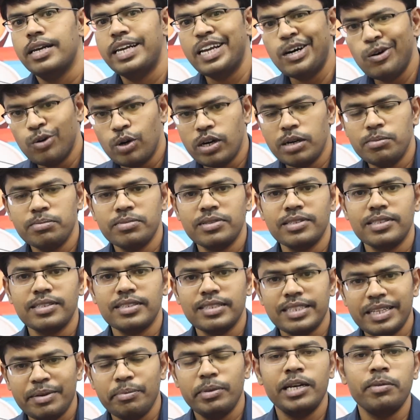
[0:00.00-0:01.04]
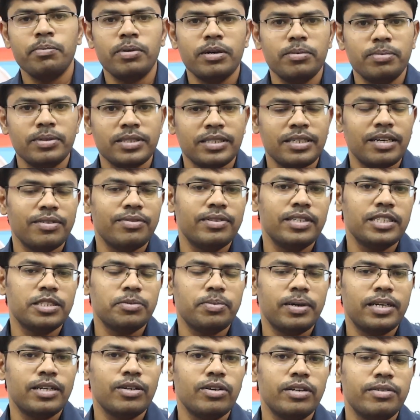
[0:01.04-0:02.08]
Now comes the main purpose of this
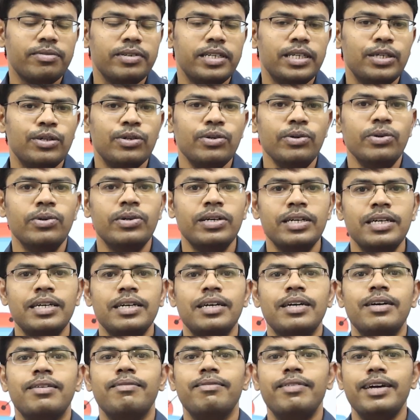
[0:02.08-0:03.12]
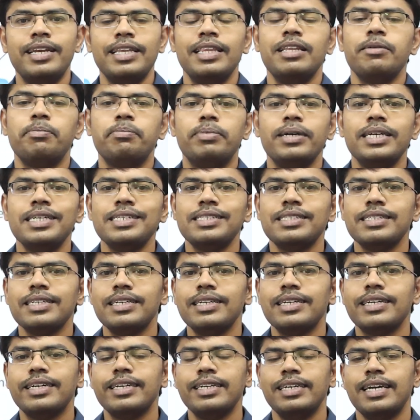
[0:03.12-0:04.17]
particular video. When the
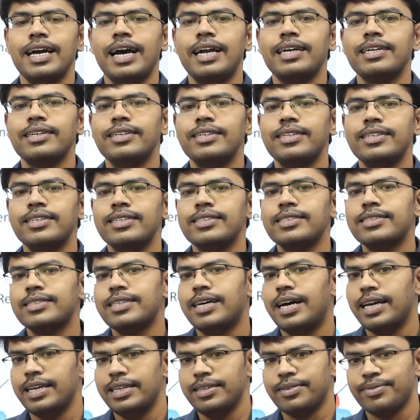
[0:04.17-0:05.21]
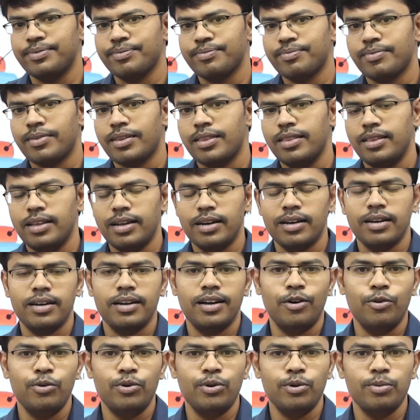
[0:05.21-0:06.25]
patient creatinine is high, then
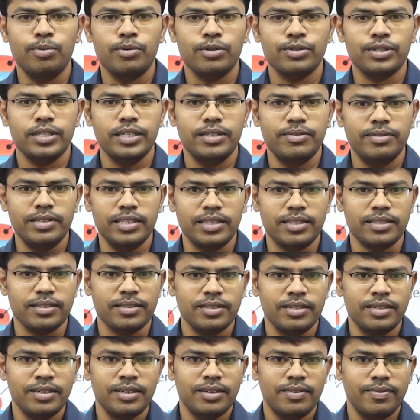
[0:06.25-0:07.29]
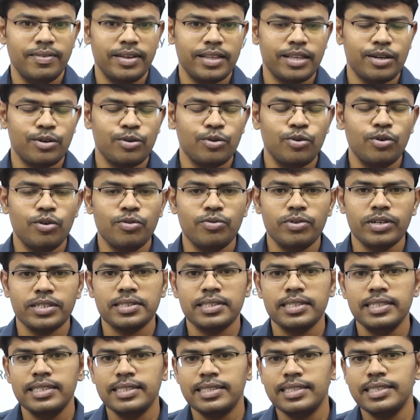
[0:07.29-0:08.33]
how to proceed with? Whether to go for
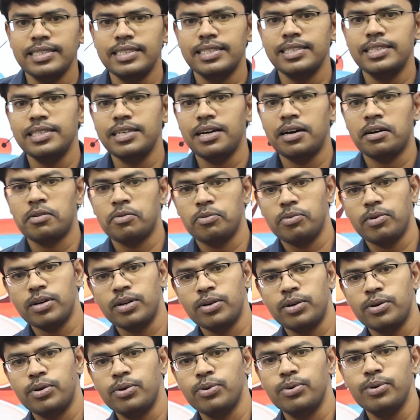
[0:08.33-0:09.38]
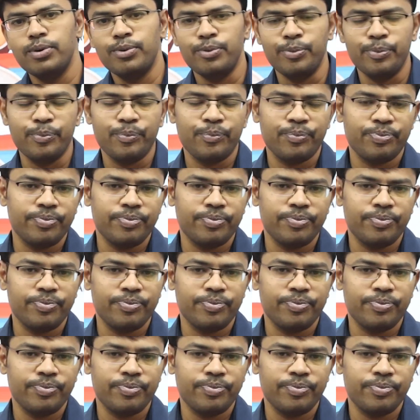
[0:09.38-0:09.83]
CECT or what to do?